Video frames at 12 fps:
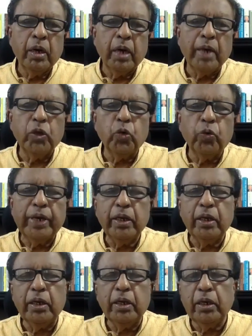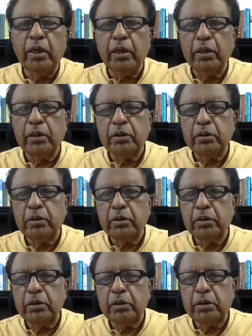And the way he
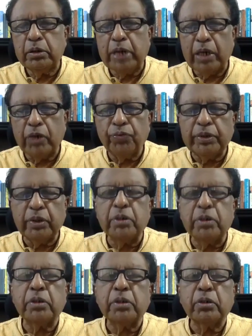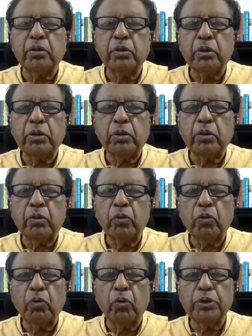dealt with it
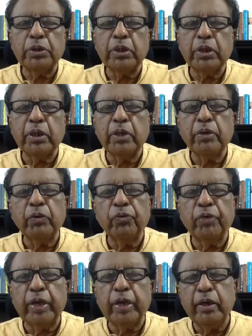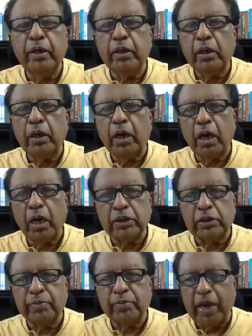was in a very
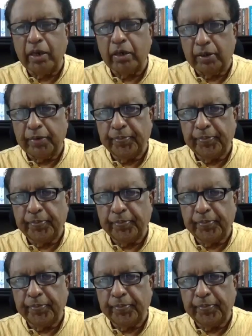harsh manner.